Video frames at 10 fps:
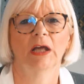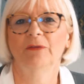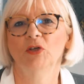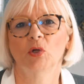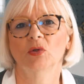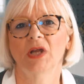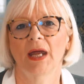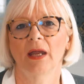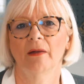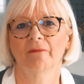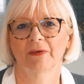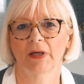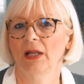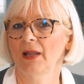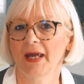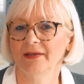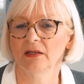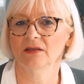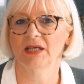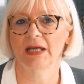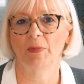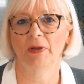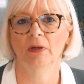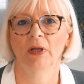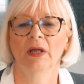If you don't have a lightning table,